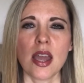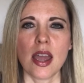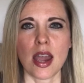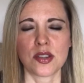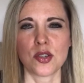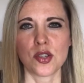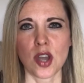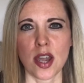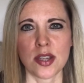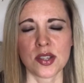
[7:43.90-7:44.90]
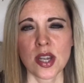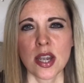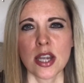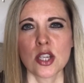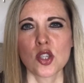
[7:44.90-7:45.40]
exercise,
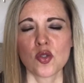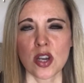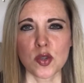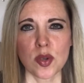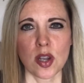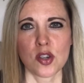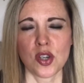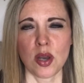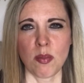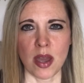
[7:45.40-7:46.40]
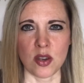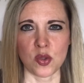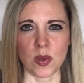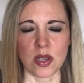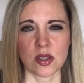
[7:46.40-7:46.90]
stress reduction and
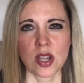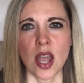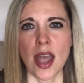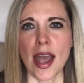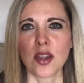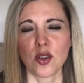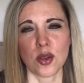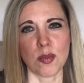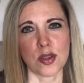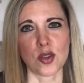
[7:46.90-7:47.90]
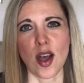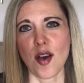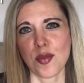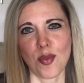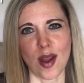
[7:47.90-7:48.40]
management, and good mental
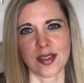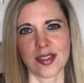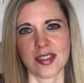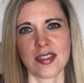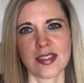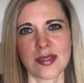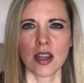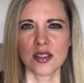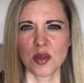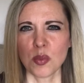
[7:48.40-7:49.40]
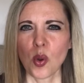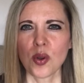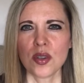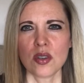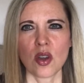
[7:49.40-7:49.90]
health practices. It's
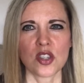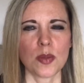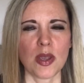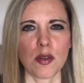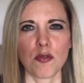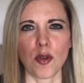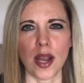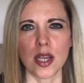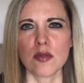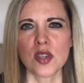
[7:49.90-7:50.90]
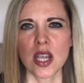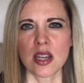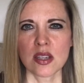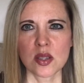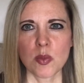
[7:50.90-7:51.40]
important not to be afraid of
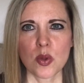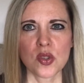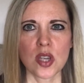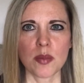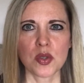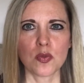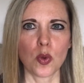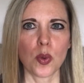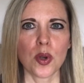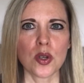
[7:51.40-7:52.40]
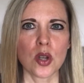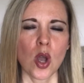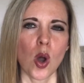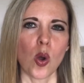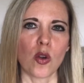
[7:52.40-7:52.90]
taking small steps forward
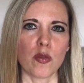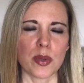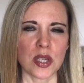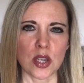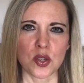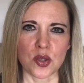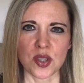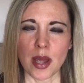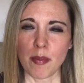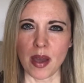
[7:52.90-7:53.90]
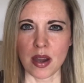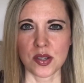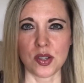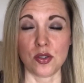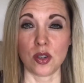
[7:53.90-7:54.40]
or of potential
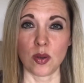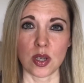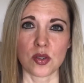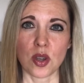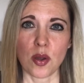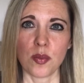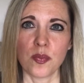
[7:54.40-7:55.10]
setbacks in doing so.